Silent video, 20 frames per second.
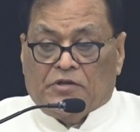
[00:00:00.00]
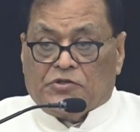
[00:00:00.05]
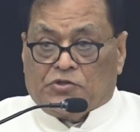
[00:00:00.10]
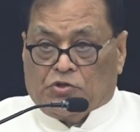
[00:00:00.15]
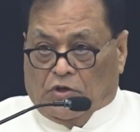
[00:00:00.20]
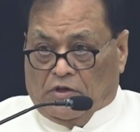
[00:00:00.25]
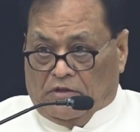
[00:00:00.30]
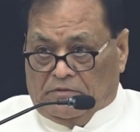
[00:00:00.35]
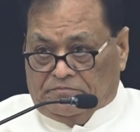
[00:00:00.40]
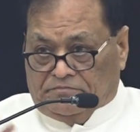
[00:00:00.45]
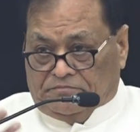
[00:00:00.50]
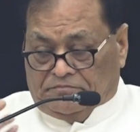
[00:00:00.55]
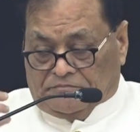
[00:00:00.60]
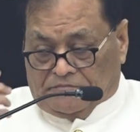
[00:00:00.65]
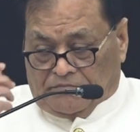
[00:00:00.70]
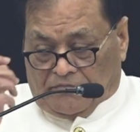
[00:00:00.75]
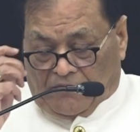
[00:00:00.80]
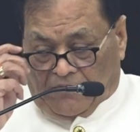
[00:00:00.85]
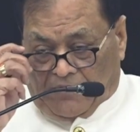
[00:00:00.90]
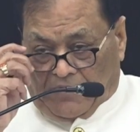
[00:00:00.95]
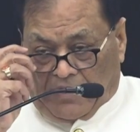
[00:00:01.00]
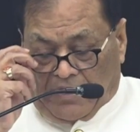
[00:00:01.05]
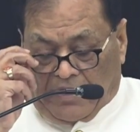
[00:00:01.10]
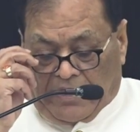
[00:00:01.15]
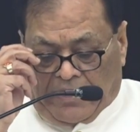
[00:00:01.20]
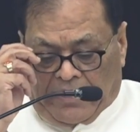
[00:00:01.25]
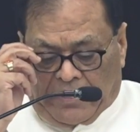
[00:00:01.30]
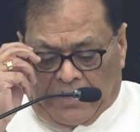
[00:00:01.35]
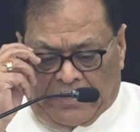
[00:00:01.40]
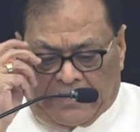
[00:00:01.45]
So
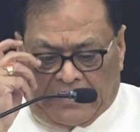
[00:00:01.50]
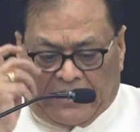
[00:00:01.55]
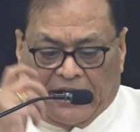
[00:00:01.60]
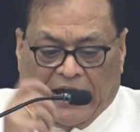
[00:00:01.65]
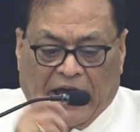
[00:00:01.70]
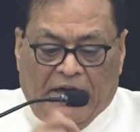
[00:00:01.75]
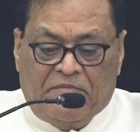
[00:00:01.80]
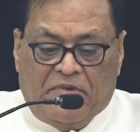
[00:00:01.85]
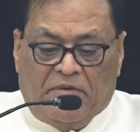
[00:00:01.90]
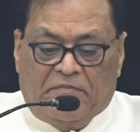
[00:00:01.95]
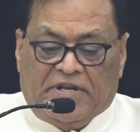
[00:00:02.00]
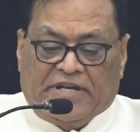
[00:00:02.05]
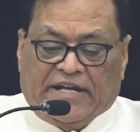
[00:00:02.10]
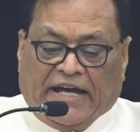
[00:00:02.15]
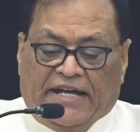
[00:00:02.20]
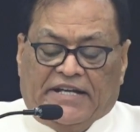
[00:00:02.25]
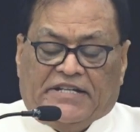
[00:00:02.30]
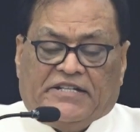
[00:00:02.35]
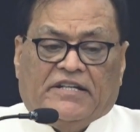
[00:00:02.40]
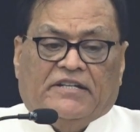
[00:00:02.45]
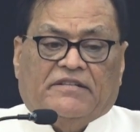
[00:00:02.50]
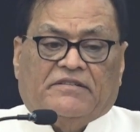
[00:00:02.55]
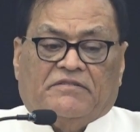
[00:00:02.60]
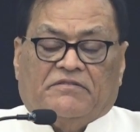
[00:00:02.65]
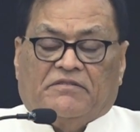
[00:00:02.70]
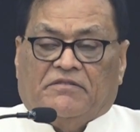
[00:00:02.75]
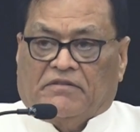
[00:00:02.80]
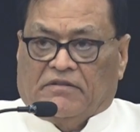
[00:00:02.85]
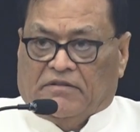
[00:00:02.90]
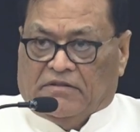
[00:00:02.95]
I may be right
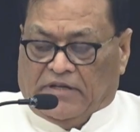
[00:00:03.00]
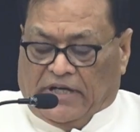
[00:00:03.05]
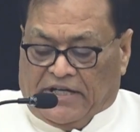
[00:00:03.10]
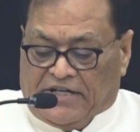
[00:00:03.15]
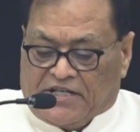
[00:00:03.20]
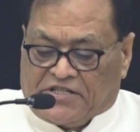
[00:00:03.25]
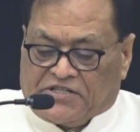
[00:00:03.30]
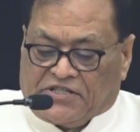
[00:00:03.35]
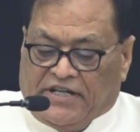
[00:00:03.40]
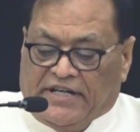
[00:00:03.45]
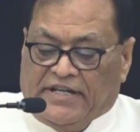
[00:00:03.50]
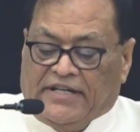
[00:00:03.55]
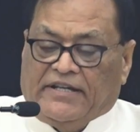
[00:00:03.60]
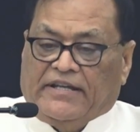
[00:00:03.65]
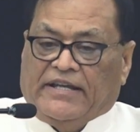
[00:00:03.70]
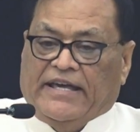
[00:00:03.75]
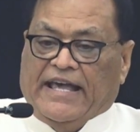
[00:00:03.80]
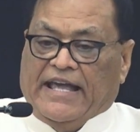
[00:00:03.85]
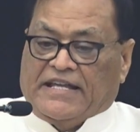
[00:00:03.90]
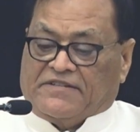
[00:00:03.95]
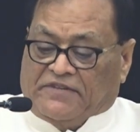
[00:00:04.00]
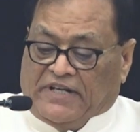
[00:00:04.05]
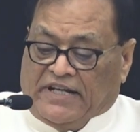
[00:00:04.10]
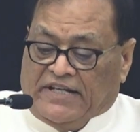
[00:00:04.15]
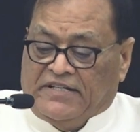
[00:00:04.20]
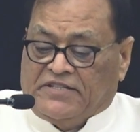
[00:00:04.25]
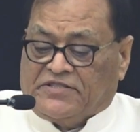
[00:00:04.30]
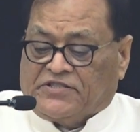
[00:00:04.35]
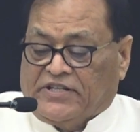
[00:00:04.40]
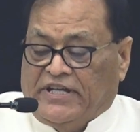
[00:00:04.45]
in understanding as
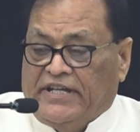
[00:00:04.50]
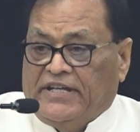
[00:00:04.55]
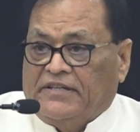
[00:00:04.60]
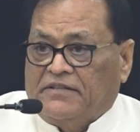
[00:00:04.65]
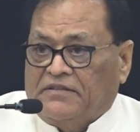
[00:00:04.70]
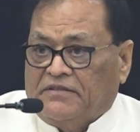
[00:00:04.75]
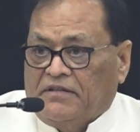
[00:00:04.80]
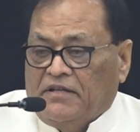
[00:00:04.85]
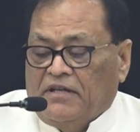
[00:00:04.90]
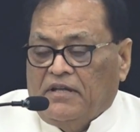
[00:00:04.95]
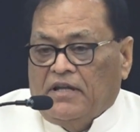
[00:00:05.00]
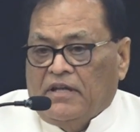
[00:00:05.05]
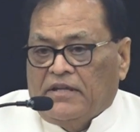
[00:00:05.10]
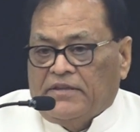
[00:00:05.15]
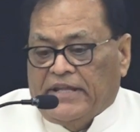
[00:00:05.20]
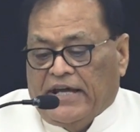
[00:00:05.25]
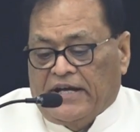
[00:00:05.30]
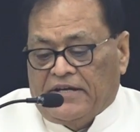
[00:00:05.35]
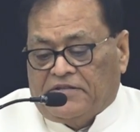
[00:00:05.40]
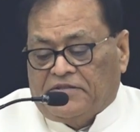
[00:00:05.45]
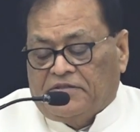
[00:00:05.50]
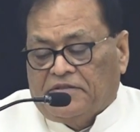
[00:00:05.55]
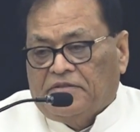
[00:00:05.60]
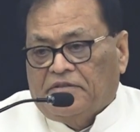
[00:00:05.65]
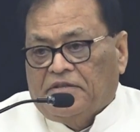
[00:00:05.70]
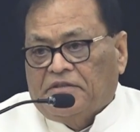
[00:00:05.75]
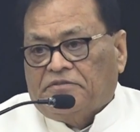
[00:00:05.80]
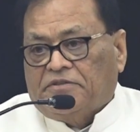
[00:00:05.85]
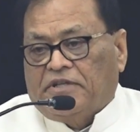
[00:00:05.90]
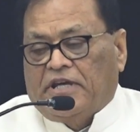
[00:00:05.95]
well as in saying that
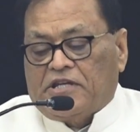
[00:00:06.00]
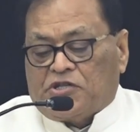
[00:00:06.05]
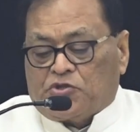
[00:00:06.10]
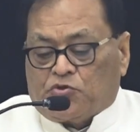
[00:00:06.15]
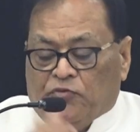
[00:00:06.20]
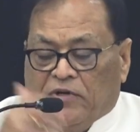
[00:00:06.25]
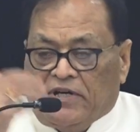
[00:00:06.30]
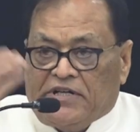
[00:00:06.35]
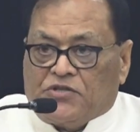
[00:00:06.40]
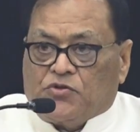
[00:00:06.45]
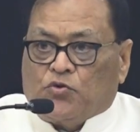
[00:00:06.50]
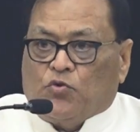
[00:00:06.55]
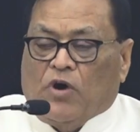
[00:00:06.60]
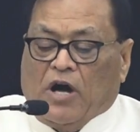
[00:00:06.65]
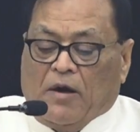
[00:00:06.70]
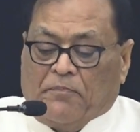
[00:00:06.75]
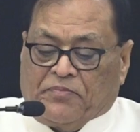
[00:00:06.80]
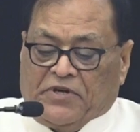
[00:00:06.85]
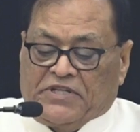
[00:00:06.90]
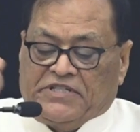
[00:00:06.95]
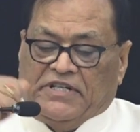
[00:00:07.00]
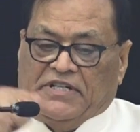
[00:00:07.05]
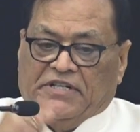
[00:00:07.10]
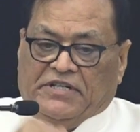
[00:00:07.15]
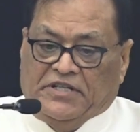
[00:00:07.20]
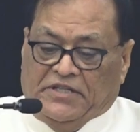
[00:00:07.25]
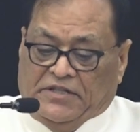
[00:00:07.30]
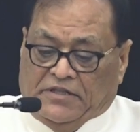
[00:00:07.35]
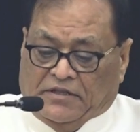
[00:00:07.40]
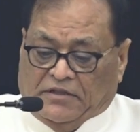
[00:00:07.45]
the students who are
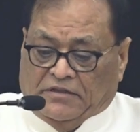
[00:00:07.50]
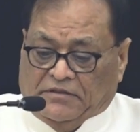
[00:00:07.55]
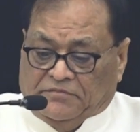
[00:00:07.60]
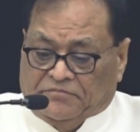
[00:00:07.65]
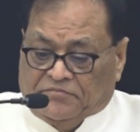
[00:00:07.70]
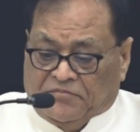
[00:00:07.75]
present here,